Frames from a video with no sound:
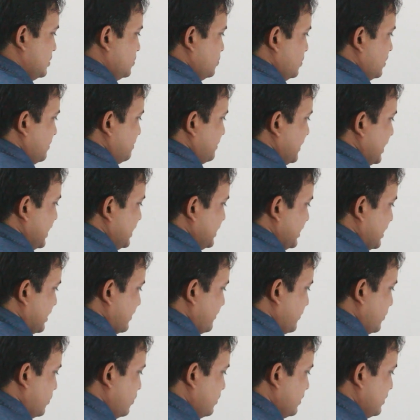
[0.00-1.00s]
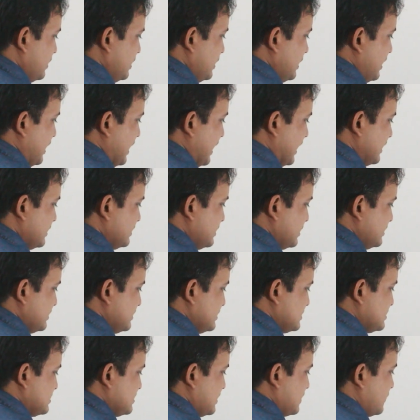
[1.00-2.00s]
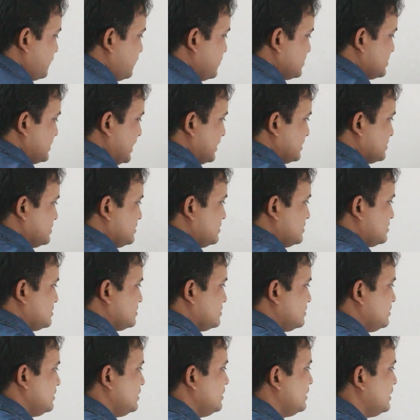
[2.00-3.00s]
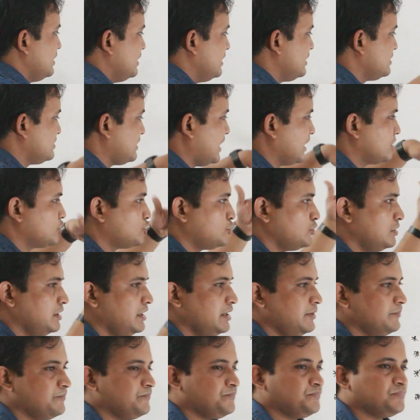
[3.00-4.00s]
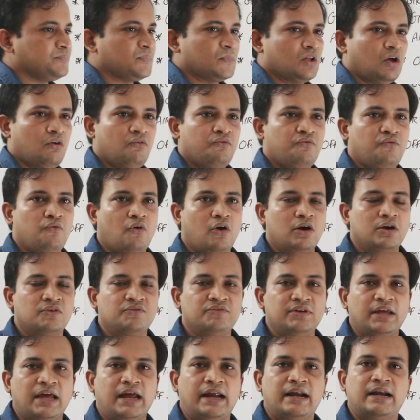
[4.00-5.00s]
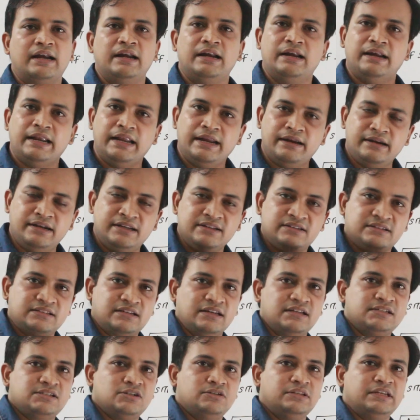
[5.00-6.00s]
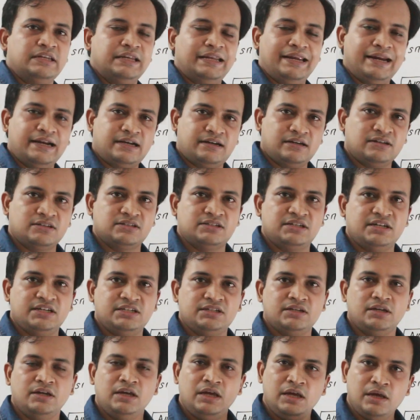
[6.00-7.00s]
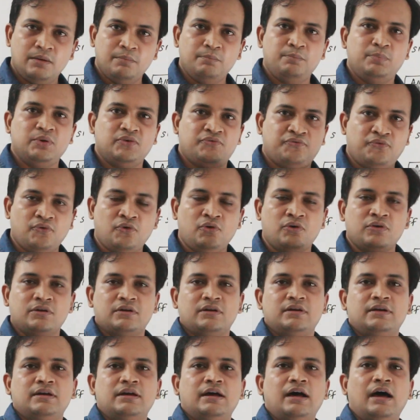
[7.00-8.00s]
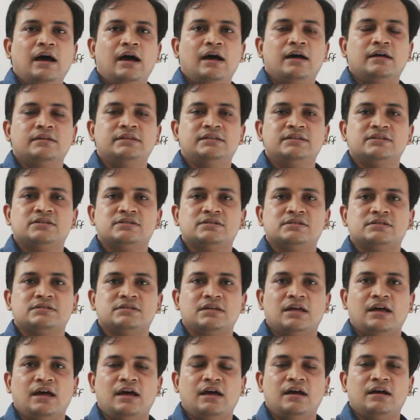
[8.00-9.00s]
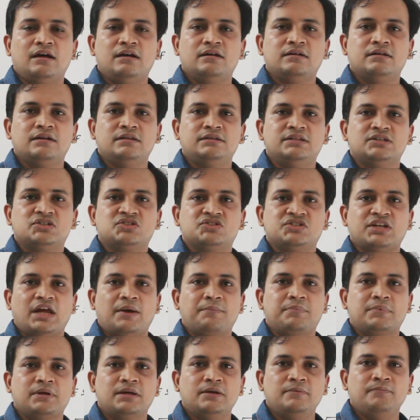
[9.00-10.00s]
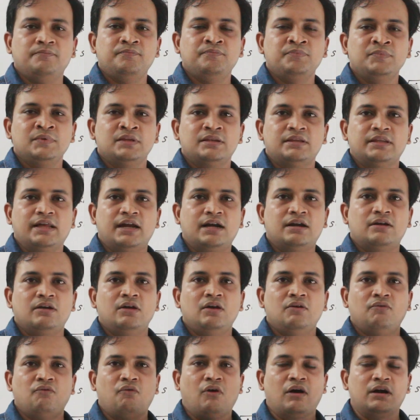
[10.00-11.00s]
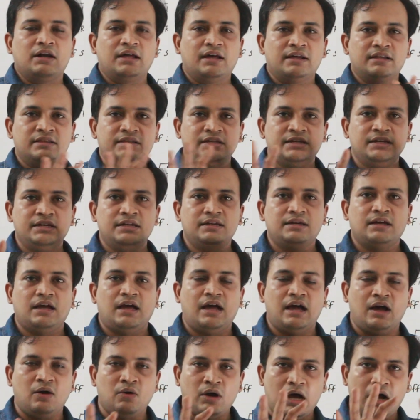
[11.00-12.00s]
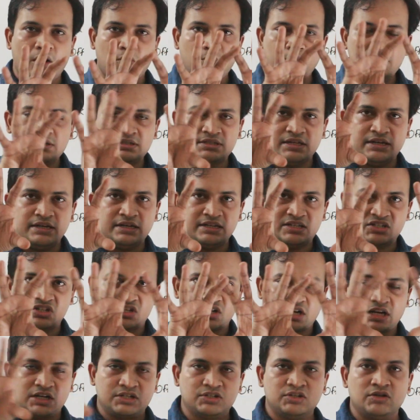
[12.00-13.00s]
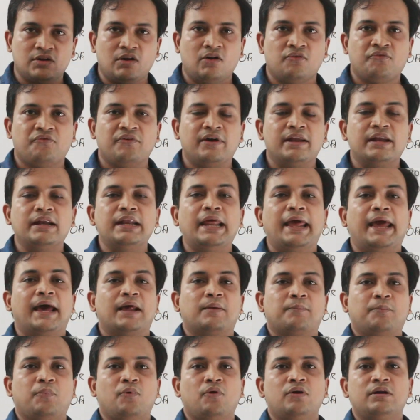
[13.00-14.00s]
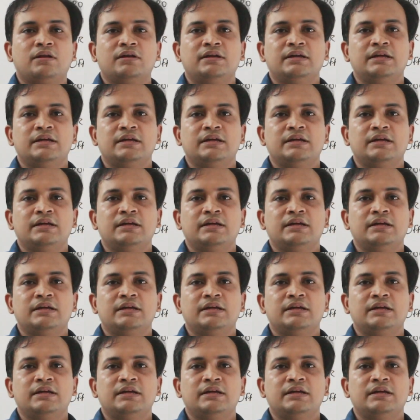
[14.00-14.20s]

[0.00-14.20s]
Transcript: to a main airport, and then the surface access. It is actually of what we had discussed in the later stage, before this chapter, that what are the how is an structure of an airport